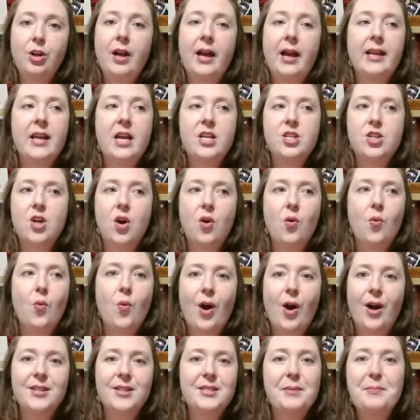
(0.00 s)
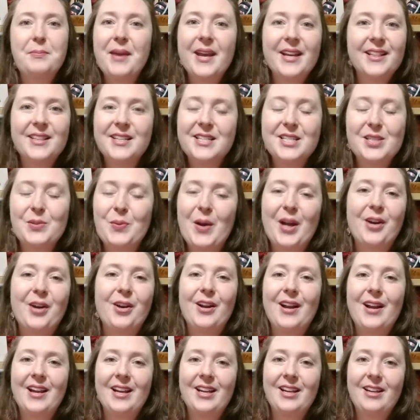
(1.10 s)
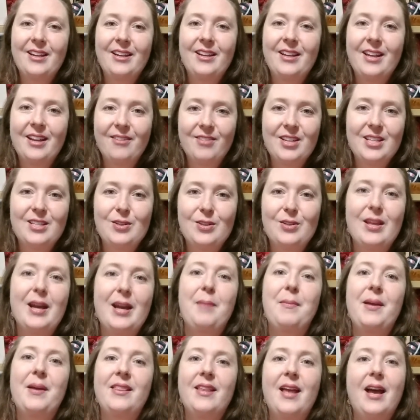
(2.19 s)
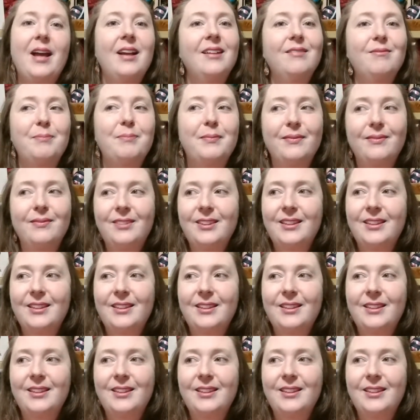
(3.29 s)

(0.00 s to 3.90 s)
and I don't want to make this sweater and give it to them and then